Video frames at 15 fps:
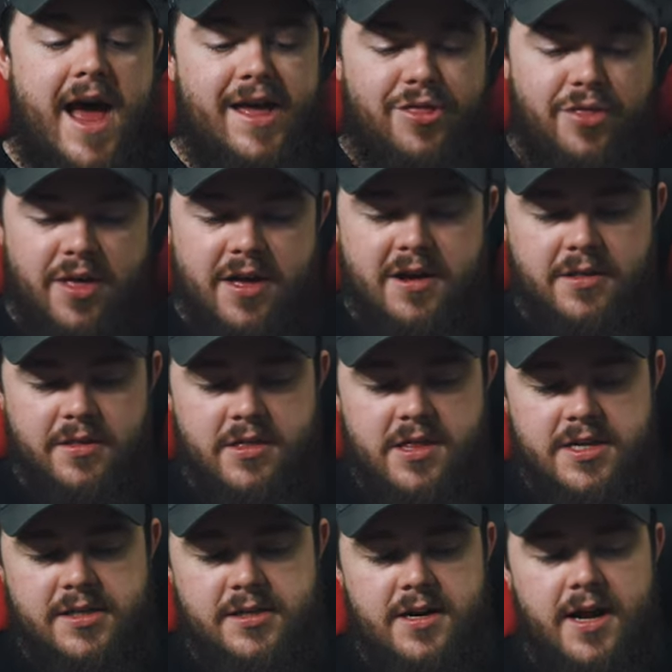I think
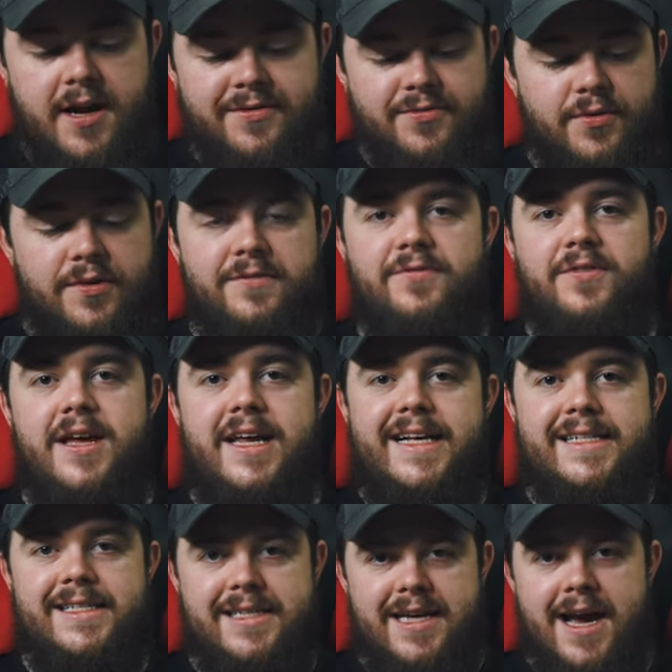this knife would fit
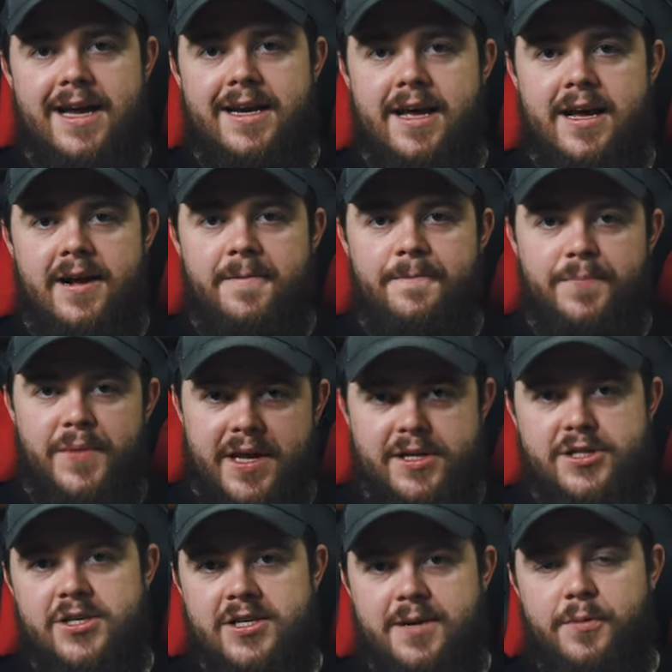inside the
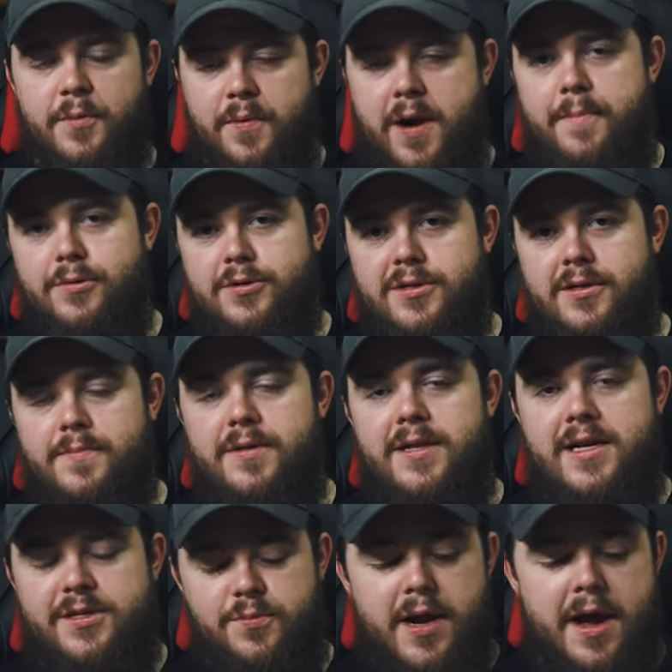hitch and timber proper slip. And
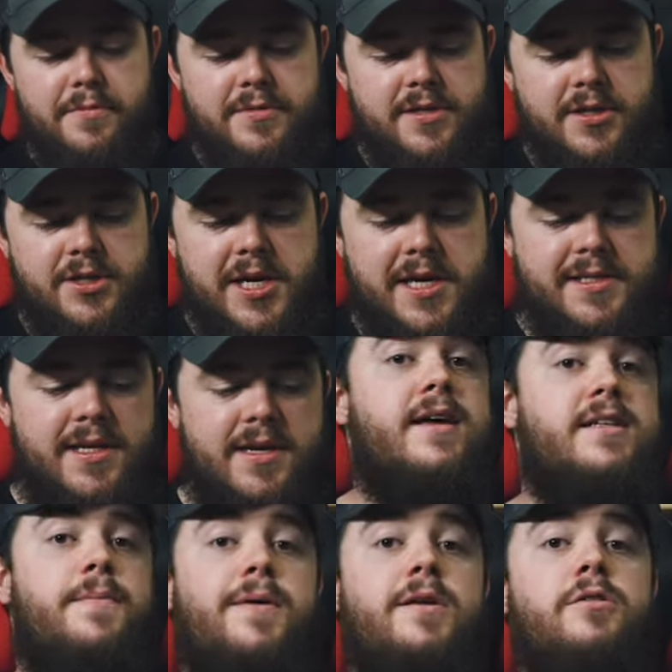that's what I would suggest. It
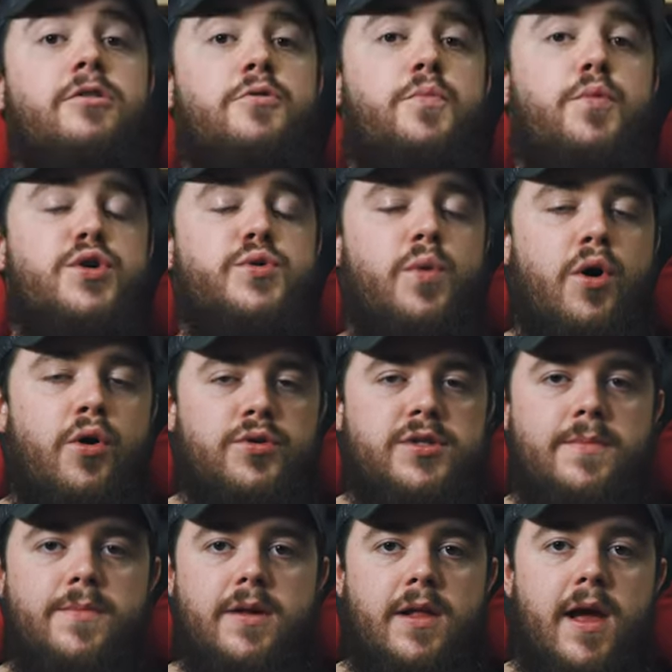has a pin loop, which will hold
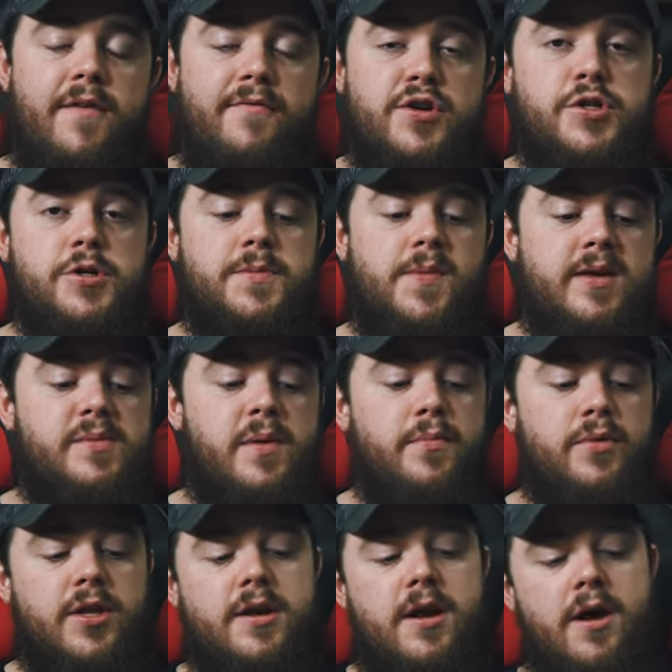something like a Fisher Space Pin
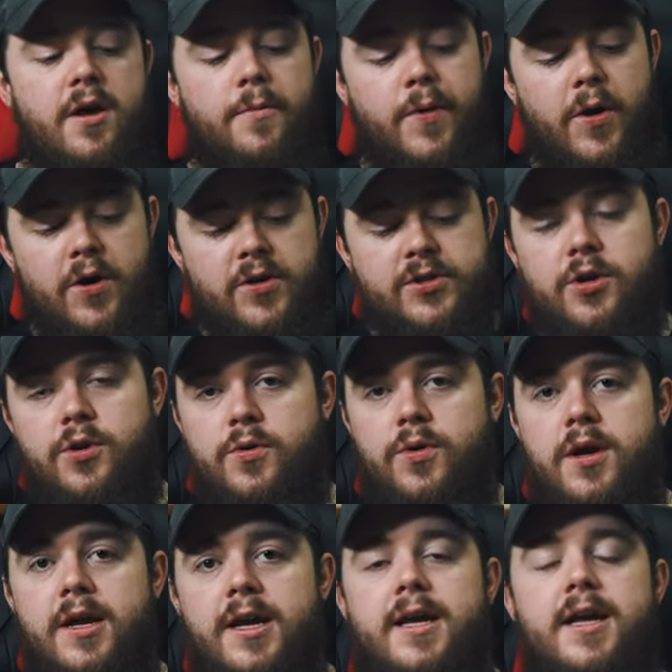Bullet, but also
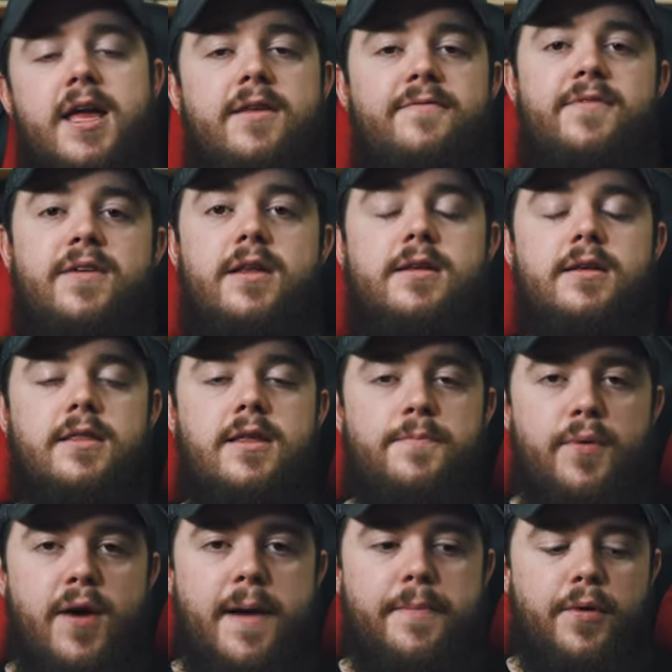can fit the
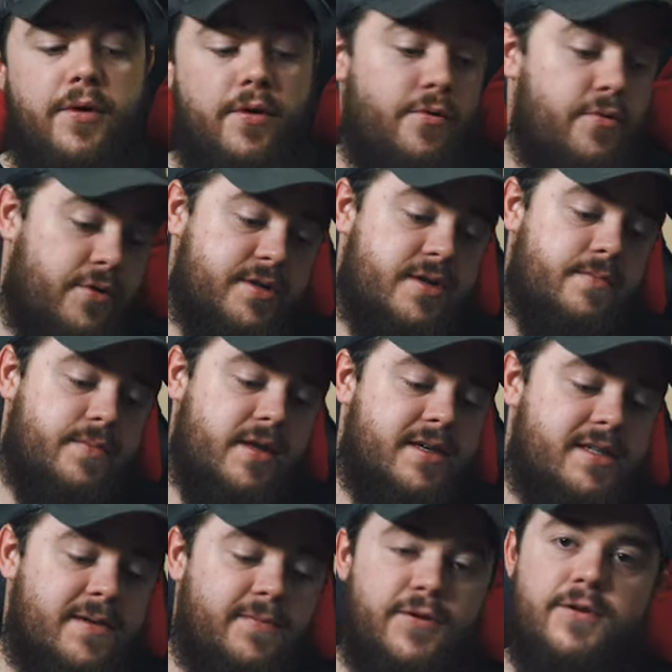proper or something
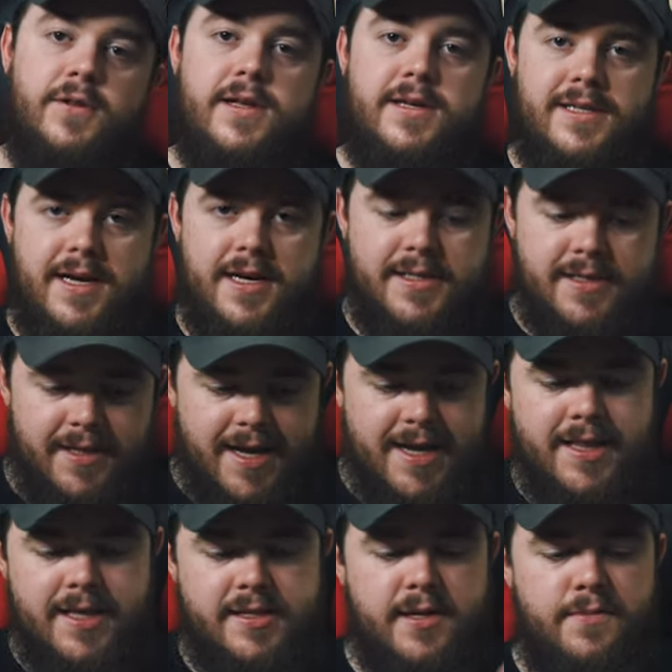similarly sized
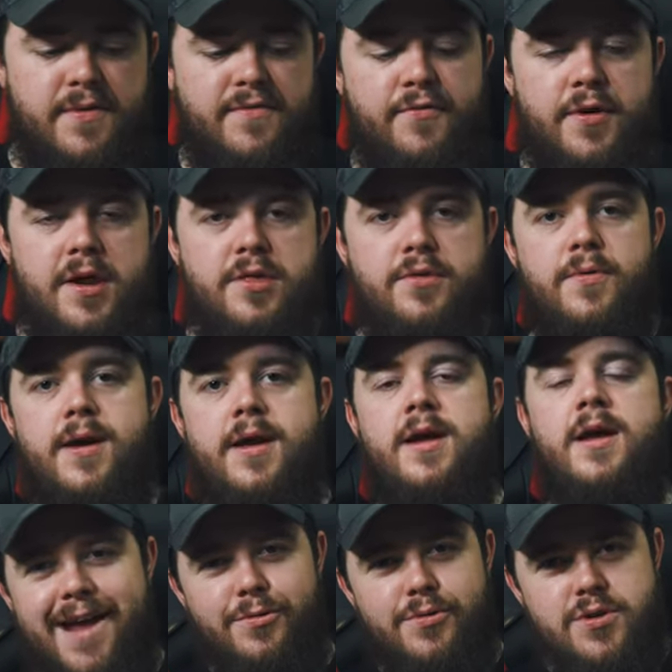like this number
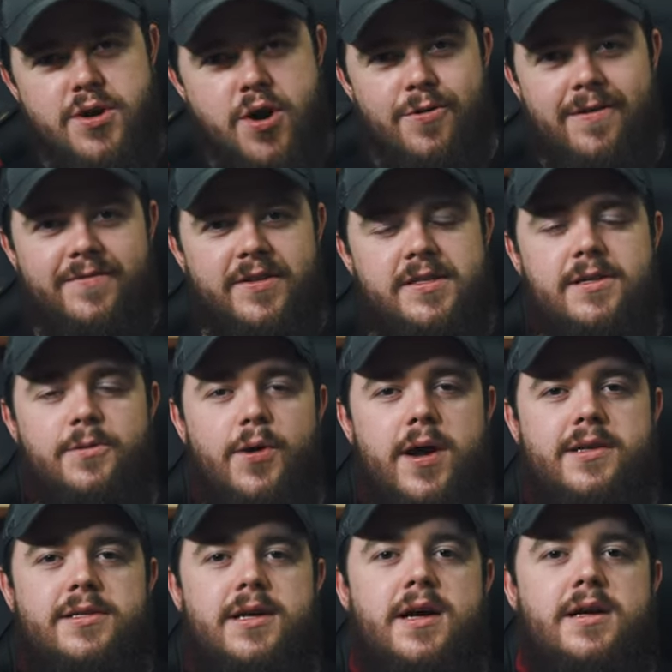43. I don't know if it's the
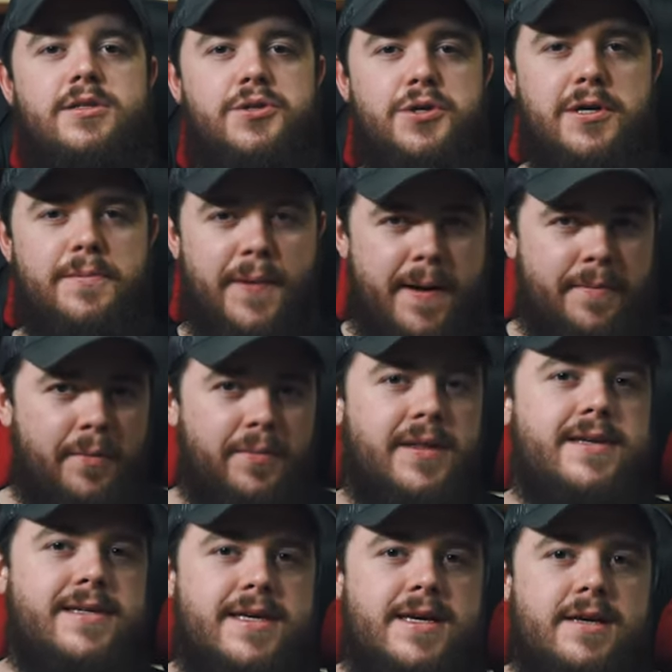right size. You could
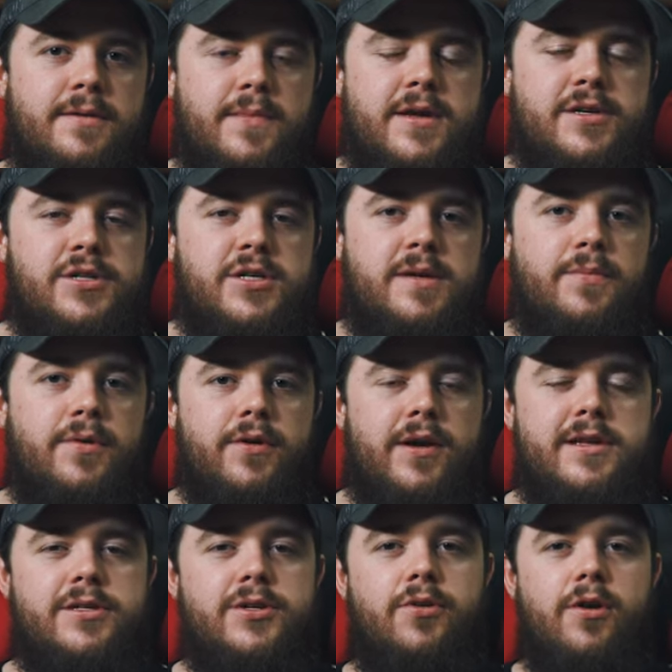probably DM Hitch and Timber on
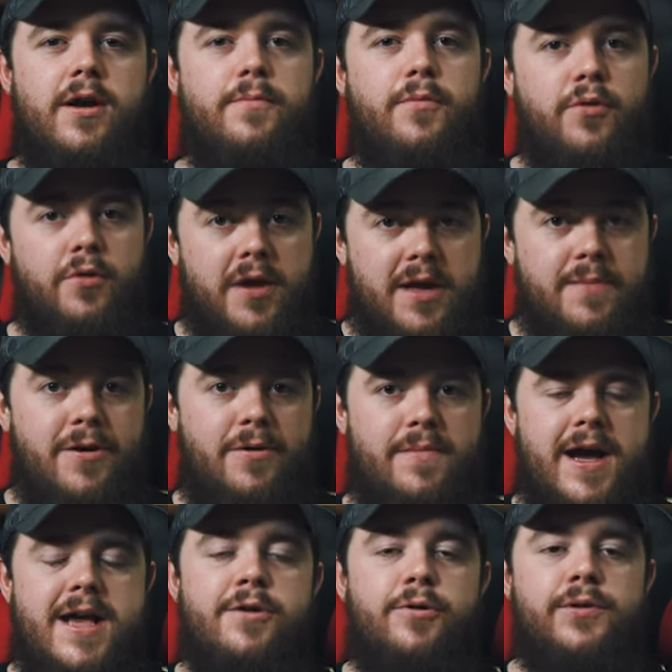Instagram or email
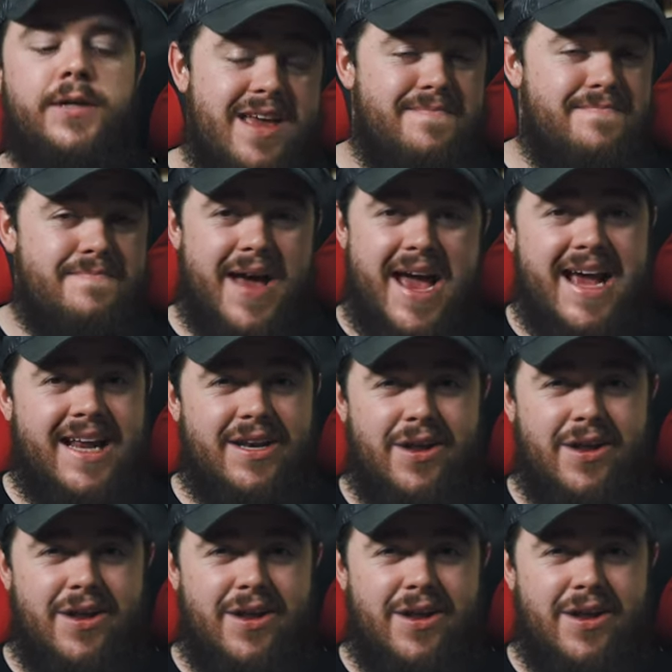Michael. He may